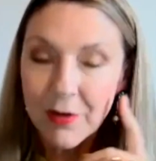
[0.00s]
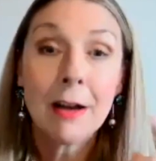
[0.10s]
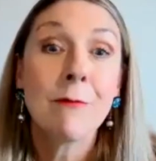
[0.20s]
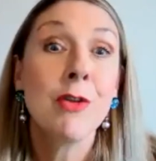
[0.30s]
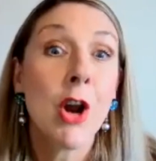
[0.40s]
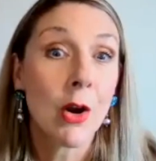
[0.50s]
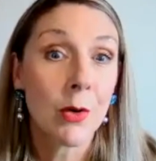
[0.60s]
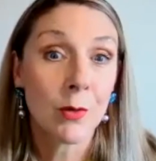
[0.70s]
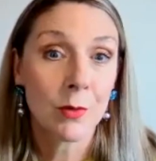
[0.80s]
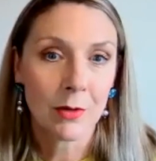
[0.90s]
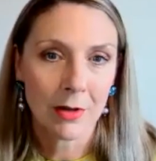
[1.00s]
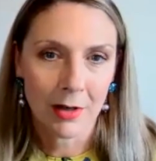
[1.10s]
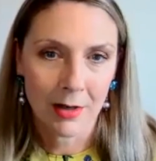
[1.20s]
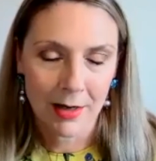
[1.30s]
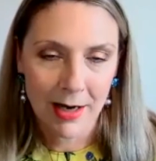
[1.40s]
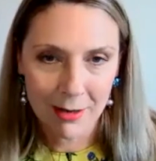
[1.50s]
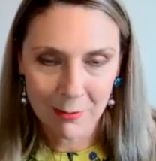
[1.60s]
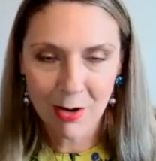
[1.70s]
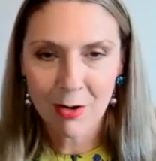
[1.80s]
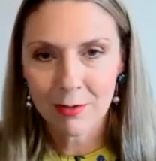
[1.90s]
if I'd have known how
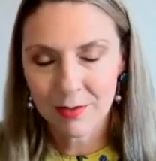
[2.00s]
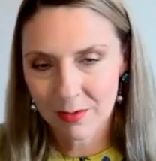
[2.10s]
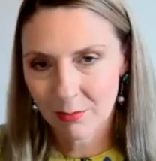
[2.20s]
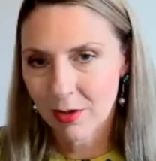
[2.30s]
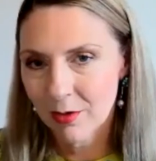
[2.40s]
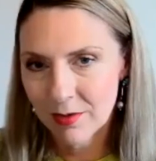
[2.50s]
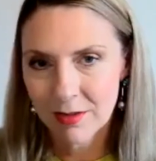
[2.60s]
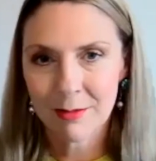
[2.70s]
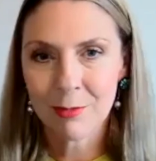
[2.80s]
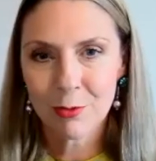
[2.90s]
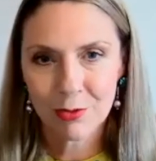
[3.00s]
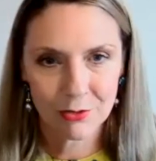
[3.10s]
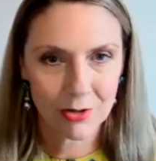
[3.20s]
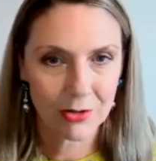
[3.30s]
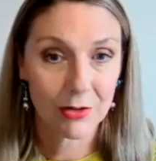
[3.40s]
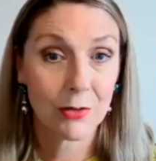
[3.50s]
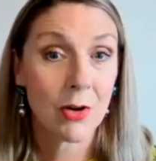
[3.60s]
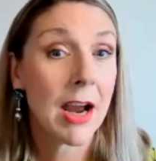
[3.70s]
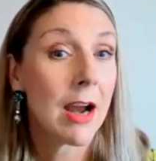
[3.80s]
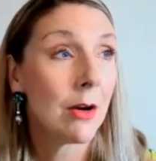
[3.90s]
hard some of those systems or structures or
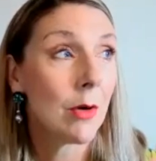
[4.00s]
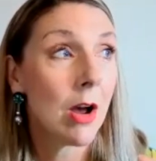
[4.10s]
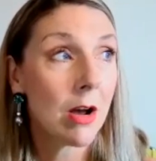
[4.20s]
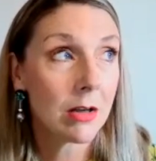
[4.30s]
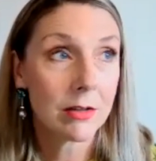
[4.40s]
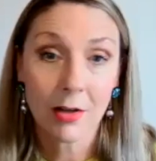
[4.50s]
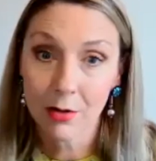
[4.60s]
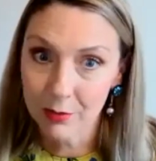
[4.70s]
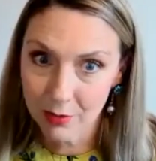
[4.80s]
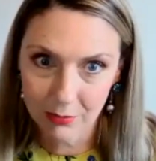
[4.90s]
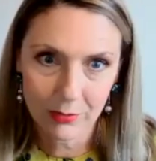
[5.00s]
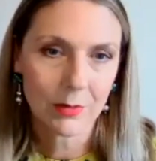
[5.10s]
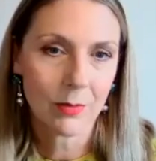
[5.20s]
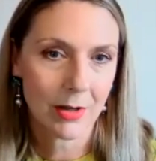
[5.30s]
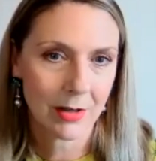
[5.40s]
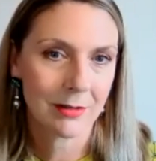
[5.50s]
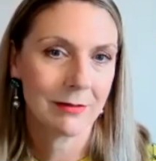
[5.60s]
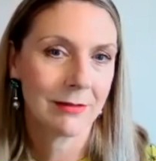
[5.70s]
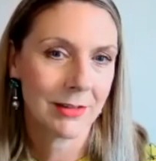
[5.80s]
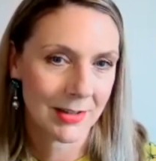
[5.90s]
how hard those odds were
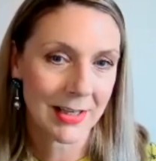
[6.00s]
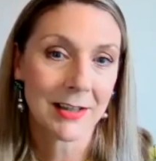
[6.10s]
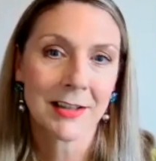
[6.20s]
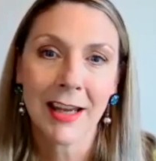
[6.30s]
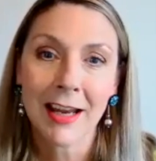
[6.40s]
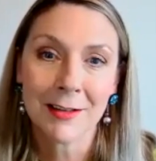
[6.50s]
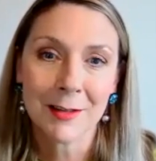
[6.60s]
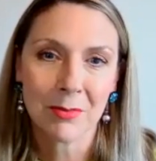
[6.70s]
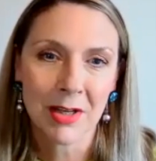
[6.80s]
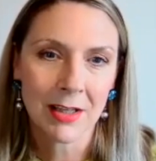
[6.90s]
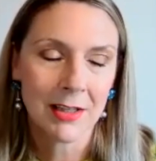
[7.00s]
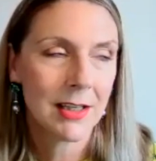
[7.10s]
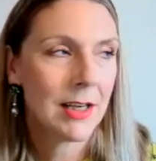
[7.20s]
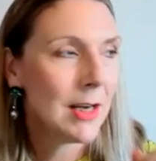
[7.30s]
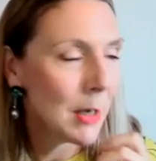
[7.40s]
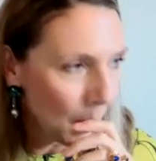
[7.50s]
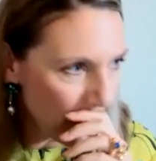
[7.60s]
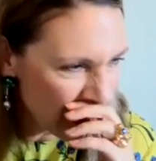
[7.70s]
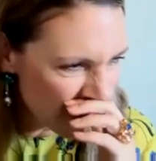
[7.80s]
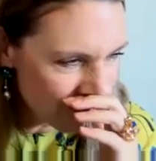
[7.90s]
stacked against me,
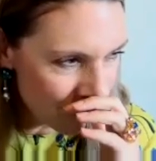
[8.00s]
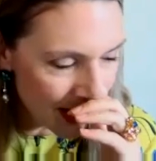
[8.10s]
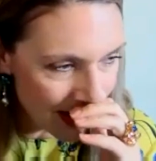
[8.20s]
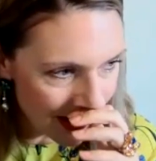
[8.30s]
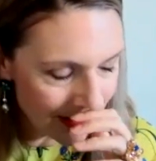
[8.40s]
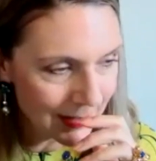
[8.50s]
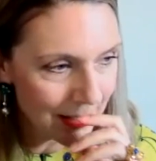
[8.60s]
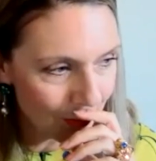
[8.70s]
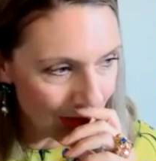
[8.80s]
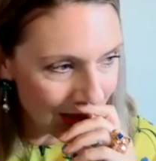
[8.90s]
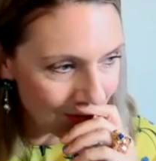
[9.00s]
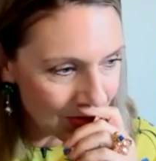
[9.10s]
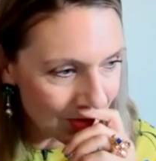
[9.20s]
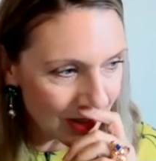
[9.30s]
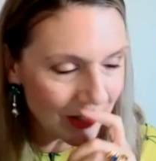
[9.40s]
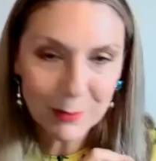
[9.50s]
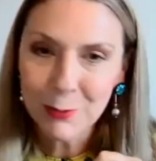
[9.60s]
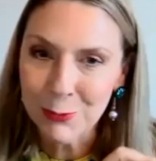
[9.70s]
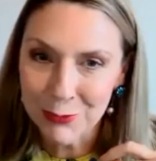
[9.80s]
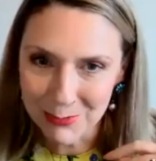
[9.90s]
I think perhaps I might have
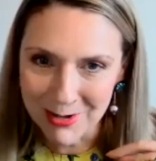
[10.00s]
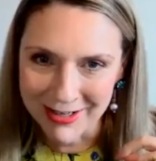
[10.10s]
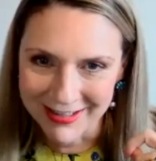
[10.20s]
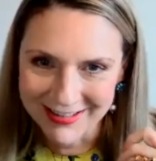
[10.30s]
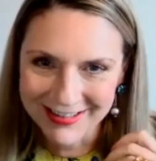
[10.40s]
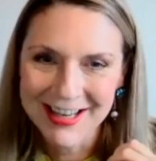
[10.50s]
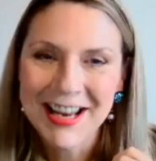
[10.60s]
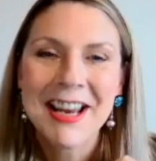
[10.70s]
thought twice.